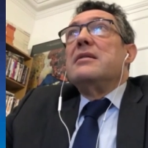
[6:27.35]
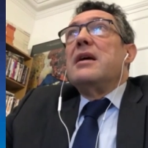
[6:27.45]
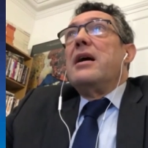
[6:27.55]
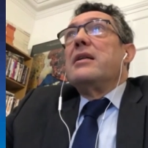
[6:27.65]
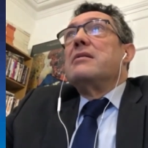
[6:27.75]

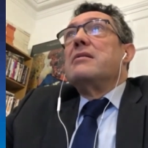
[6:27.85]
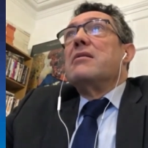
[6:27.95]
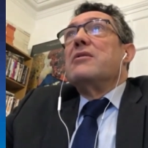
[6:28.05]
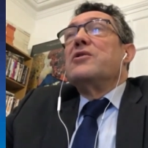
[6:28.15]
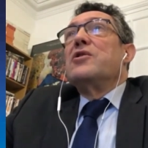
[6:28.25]
that
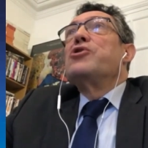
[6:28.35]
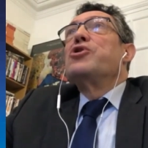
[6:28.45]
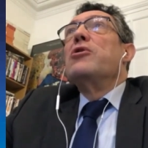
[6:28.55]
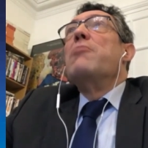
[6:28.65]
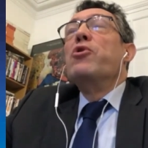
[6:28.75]
uh,
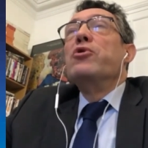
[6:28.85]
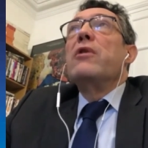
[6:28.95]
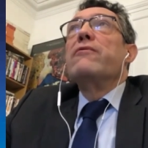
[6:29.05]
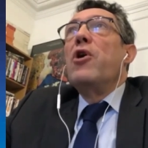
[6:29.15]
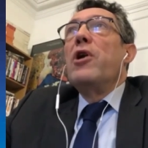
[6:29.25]
such an
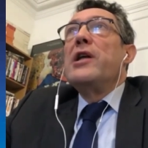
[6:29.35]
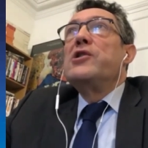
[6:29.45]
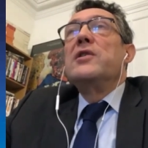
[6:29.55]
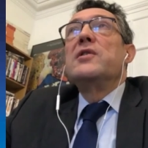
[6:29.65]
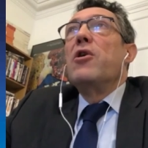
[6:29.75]
amount of
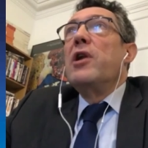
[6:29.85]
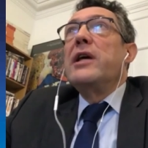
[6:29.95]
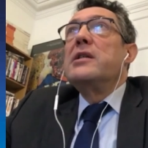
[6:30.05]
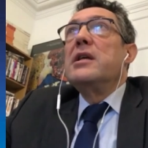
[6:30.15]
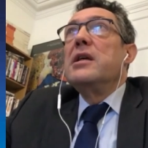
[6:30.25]
knowledge is
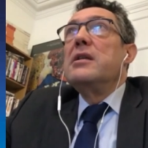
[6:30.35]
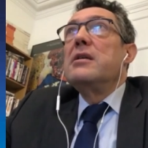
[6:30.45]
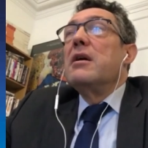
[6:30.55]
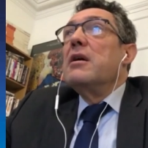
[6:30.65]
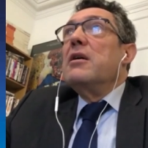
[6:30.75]

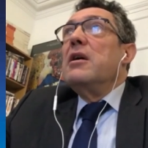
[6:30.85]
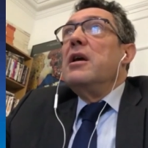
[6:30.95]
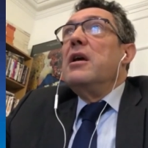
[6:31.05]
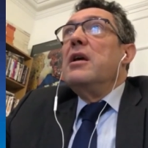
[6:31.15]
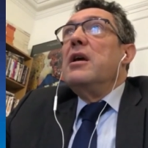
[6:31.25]
collected
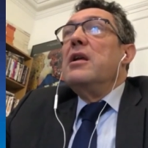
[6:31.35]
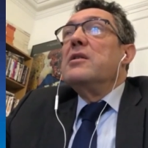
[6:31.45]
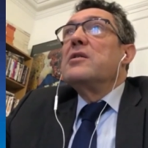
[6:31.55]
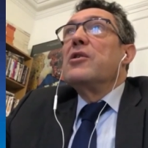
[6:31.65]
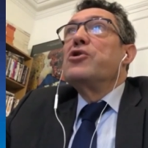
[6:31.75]

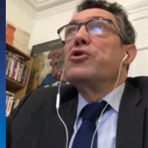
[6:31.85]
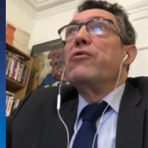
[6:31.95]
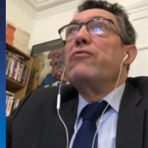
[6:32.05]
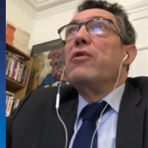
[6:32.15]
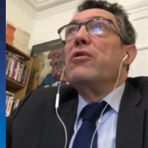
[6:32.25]
in such
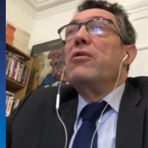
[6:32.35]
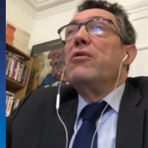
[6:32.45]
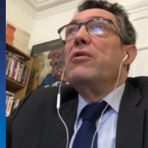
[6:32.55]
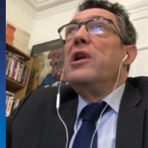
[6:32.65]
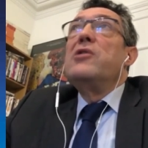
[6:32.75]
a, a,
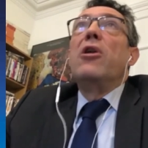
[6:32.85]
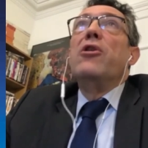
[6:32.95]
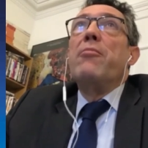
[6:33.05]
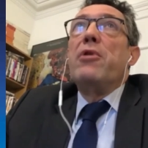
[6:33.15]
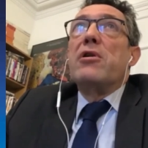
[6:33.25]
little
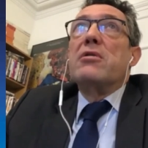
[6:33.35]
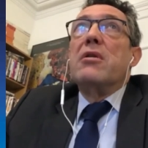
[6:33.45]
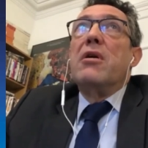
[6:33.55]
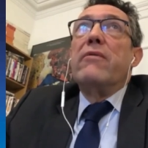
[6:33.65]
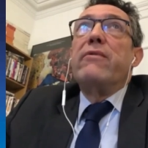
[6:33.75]

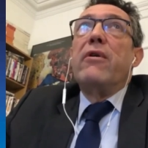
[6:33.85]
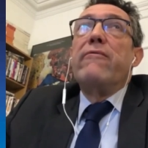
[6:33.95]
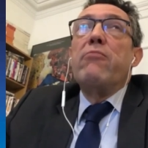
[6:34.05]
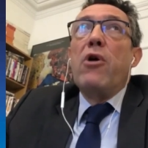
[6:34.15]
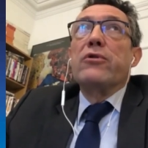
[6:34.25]
number of,
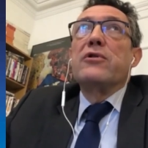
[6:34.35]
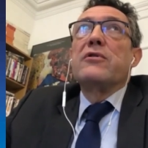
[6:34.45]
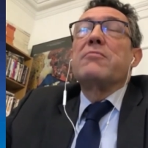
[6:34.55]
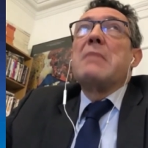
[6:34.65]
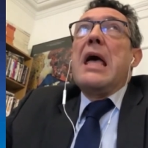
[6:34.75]
of
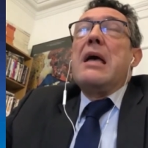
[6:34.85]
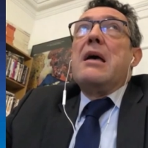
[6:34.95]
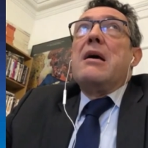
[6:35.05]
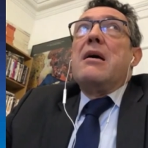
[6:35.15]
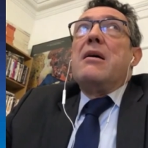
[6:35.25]
months.
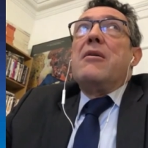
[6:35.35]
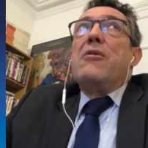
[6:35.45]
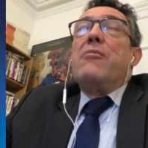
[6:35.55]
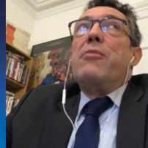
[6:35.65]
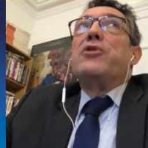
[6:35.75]

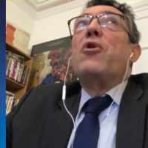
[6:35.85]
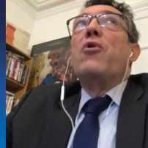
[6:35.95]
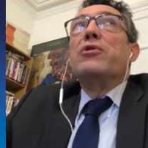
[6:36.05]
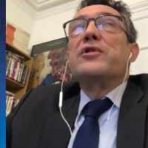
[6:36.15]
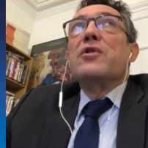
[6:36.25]
But
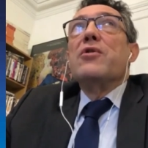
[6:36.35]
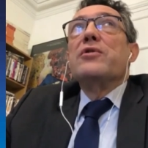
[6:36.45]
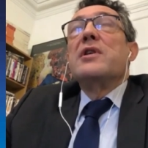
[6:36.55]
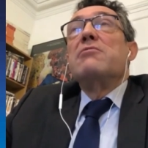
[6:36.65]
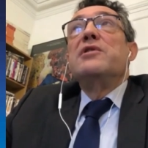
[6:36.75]

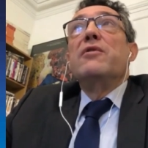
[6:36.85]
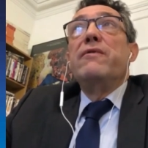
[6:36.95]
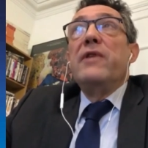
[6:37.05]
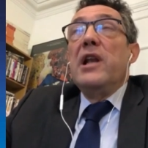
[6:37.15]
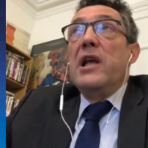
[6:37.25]
also there is a
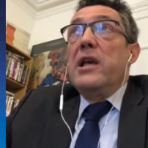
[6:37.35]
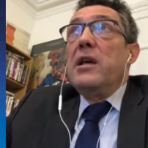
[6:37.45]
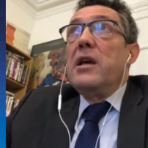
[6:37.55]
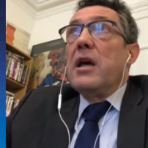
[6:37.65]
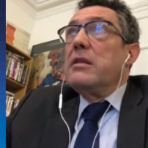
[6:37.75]

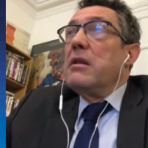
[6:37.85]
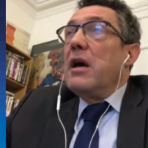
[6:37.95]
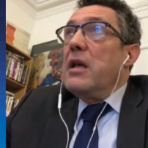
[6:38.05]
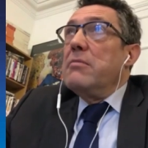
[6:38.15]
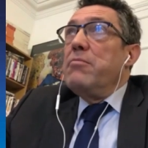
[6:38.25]
feeling, and,
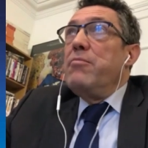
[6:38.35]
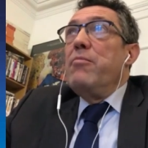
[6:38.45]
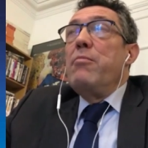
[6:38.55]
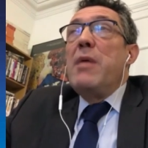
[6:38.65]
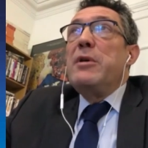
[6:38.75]
and
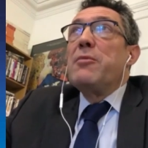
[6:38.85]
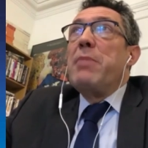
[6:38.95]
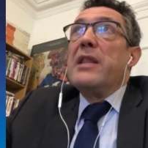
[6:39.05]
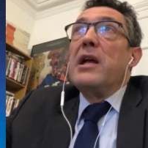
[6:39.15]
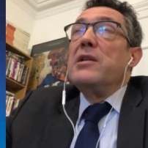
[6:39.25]
maybe the
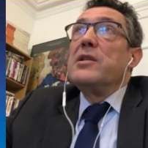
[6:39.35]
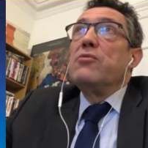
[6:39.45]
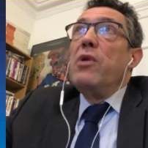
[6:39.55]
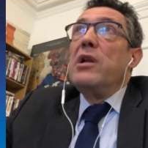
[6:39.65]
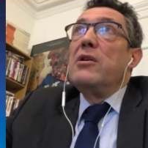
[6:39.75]

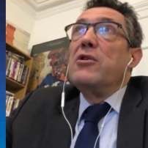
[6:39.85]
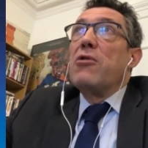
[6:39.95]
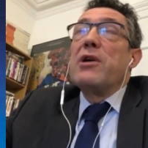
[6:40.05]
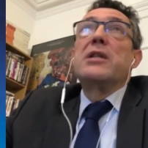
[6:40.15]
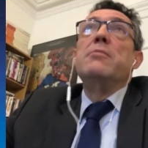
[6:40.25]
panelist will
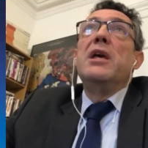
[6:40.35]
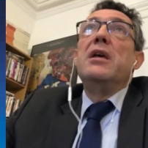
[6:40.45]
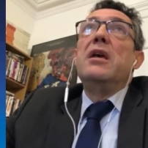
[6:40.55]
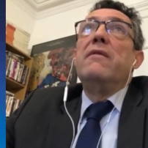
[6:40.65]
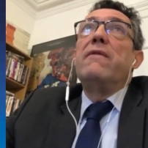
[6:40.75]
correct
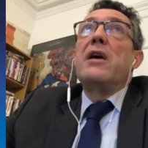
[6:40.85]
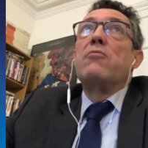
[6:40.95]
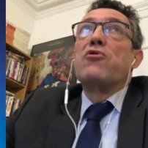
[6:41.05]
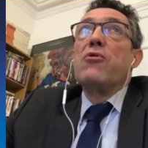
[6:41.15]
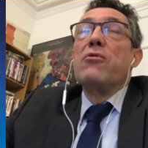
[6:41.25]
me if I
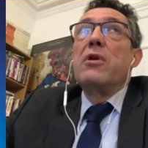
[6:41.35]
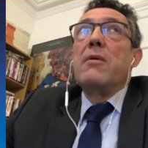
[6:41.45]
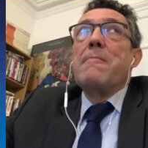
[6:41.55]
am wrong,